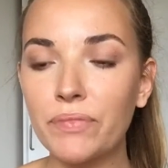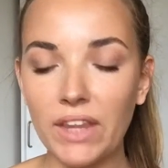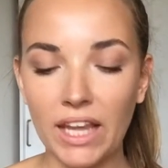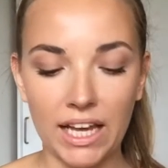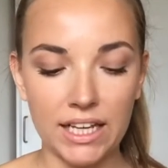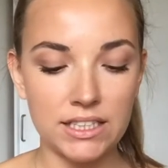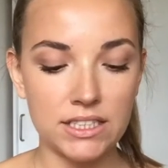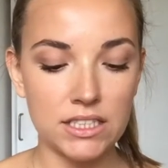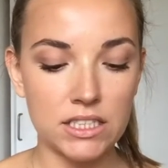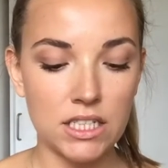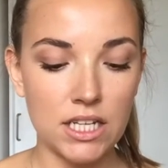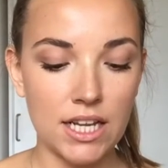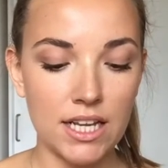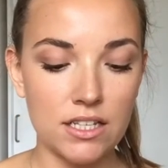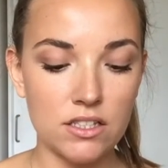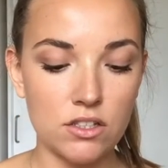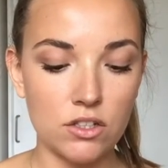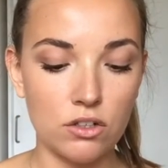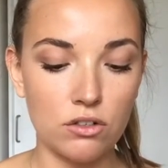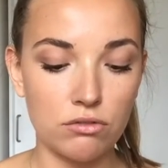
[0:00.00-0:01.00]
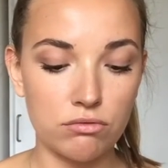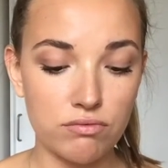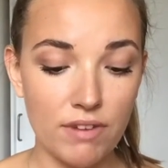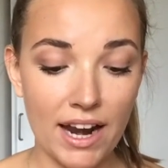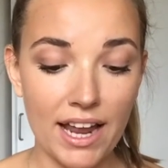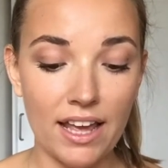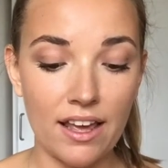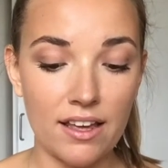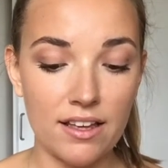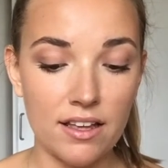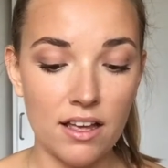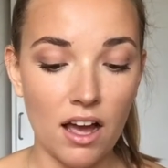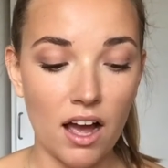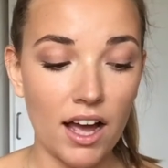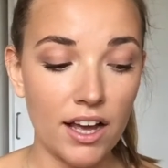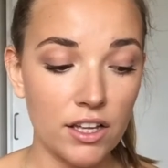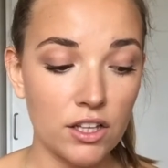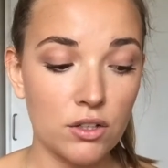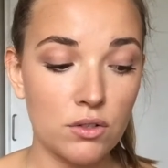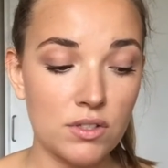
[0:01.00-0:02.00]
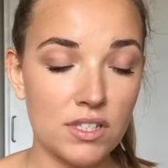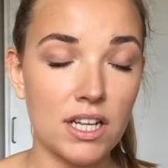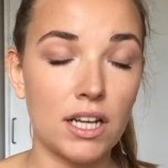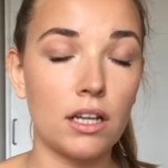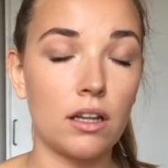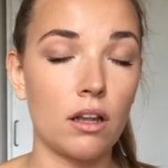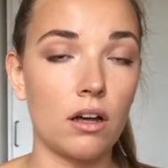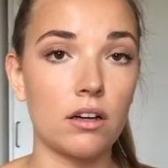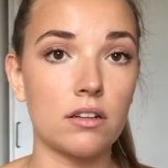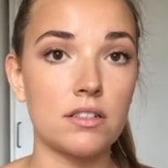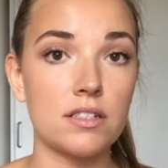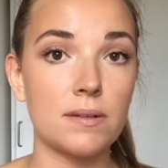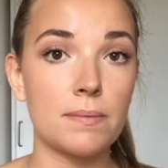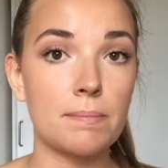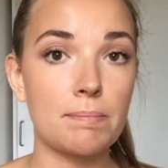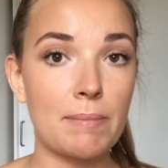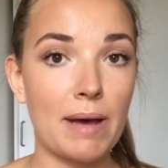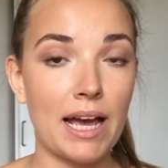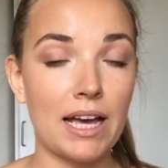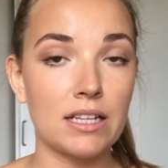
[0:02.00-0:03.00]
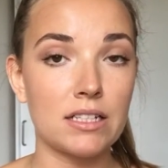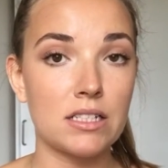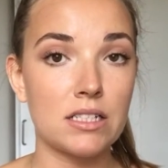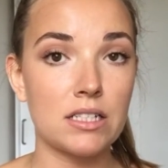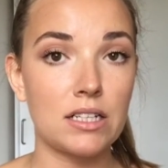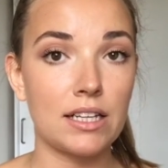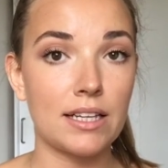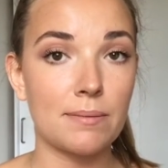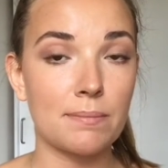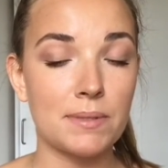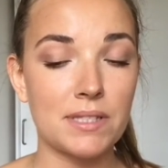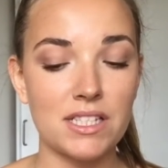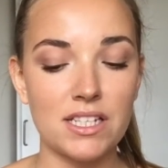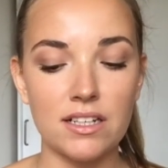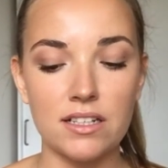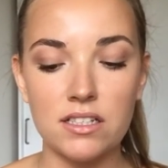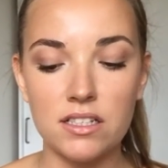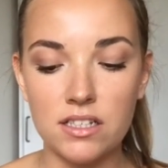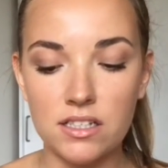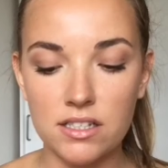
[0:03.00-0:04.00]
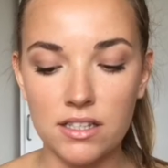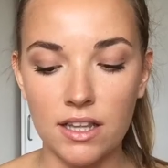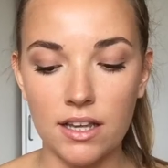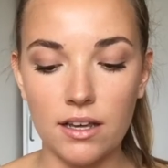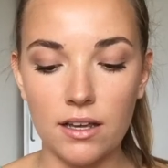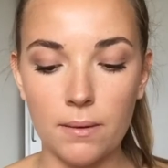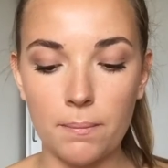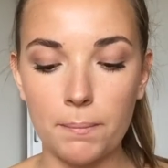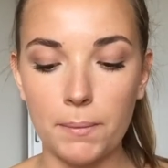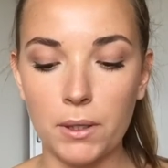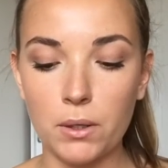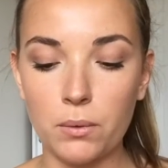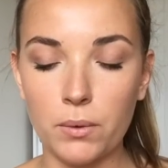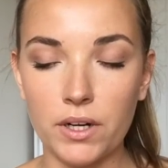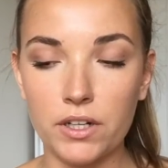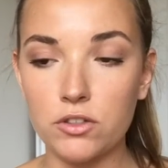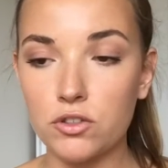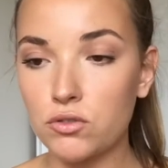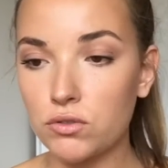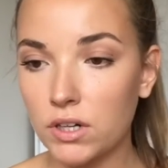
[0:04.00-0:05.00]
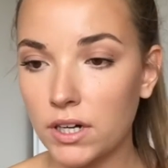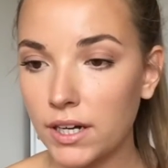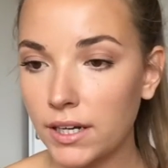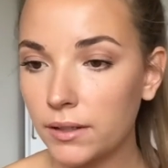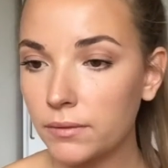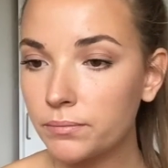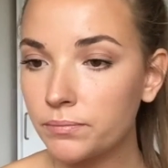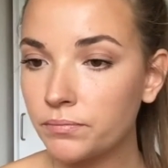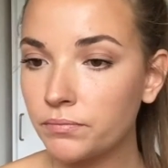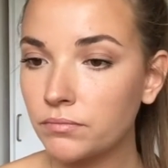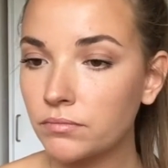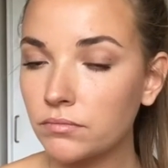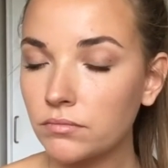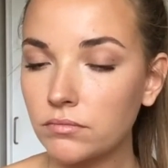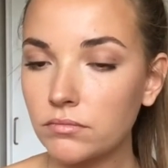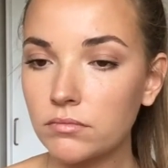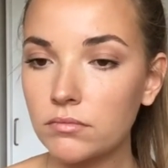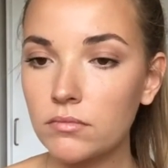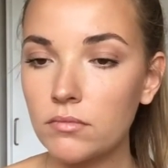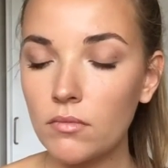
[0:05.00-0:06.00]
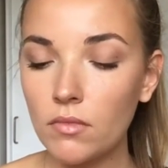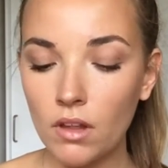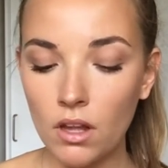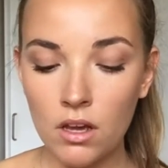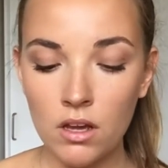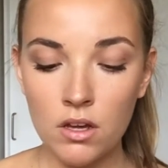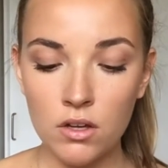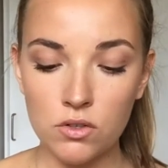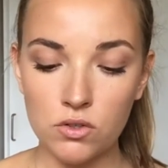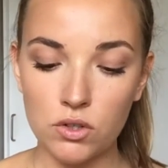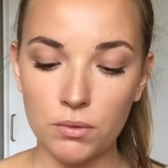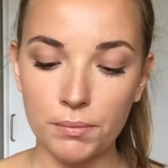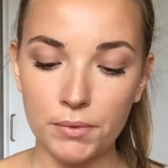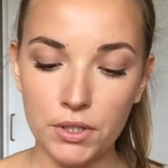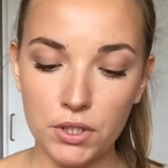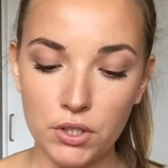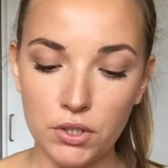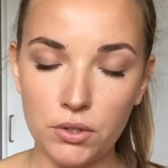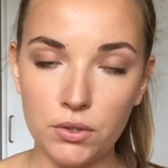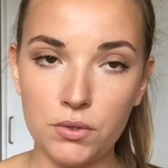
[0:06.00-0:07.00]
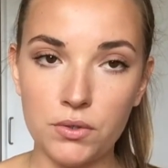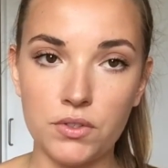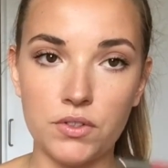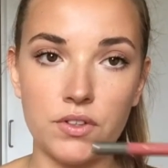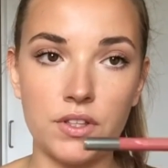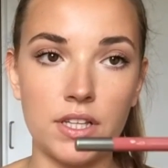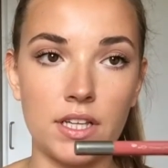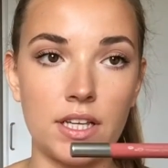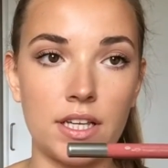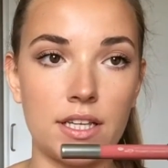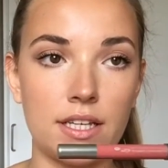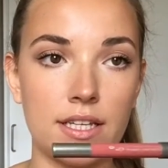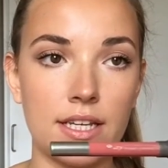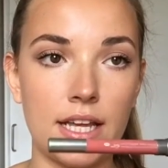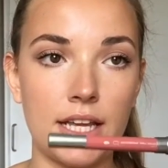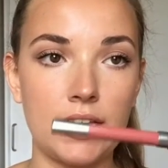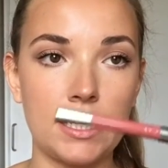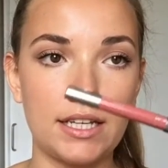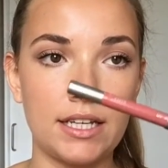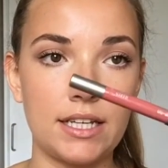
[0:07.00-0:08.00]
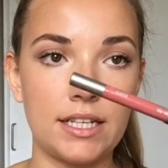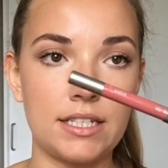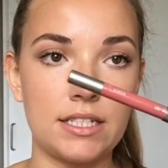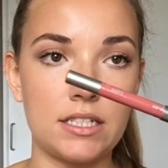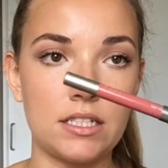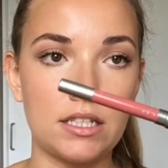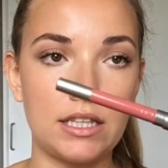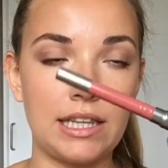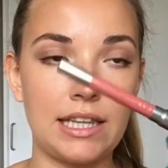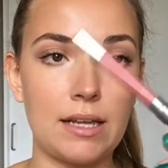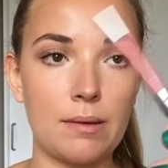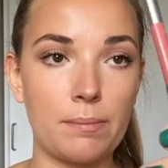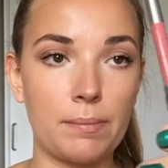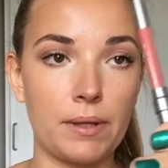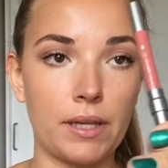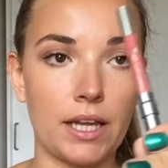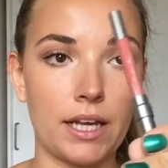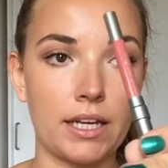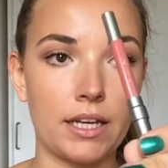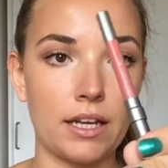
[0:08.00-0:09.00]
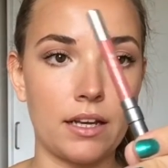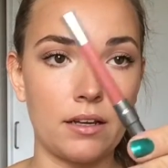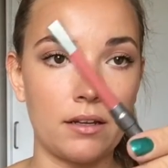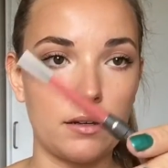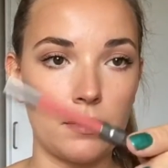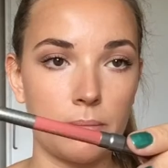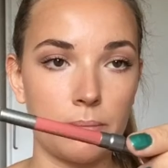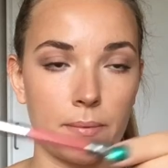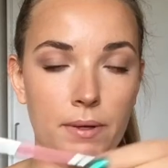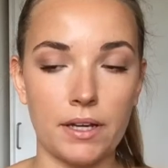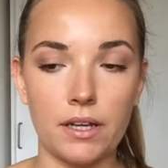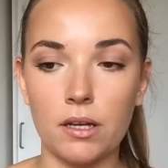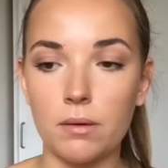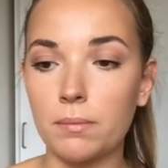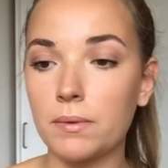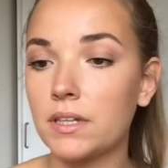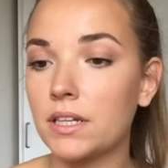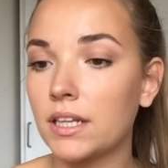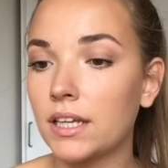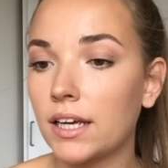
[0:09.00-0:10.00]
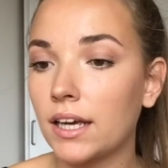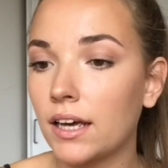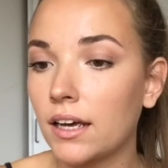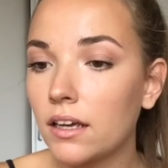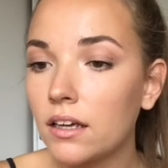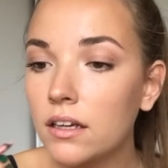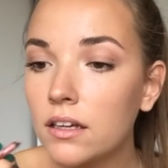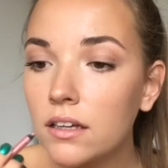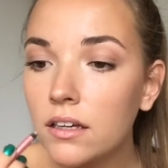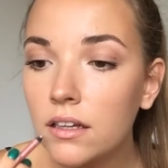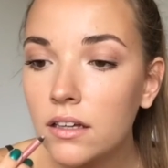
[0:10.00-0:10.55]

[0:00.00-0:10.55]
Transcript: And it's great. I use it a lot under matte lipsticks because they can be quite drying. So I'm going to use the Naked Lip Liner by Urban Decay.